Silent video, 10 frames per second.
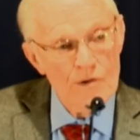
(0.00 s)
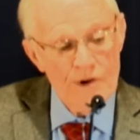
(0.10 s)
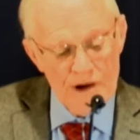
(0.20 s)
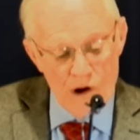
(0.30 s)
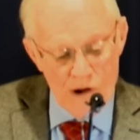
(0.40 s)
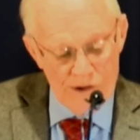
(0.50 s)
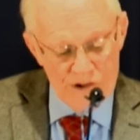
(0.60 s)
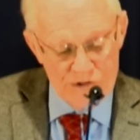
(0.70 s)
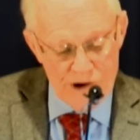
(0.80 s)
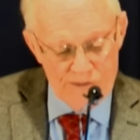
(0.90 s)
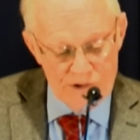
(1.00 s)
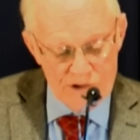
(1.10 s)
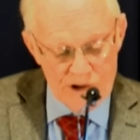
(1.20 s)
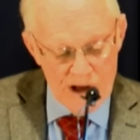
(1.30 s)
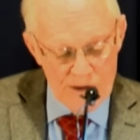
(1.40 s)
read all these
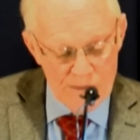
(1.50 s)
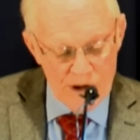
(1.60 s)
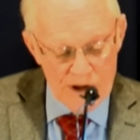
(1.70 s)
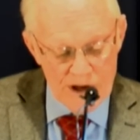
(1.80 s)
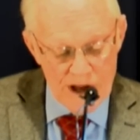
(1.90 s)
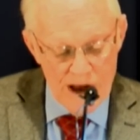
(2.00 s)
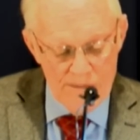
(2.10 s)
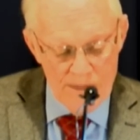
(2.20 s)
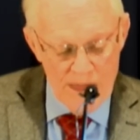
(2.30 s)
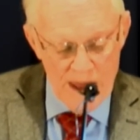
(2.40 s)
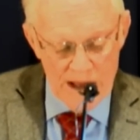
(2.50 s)
scriptures, but look it up.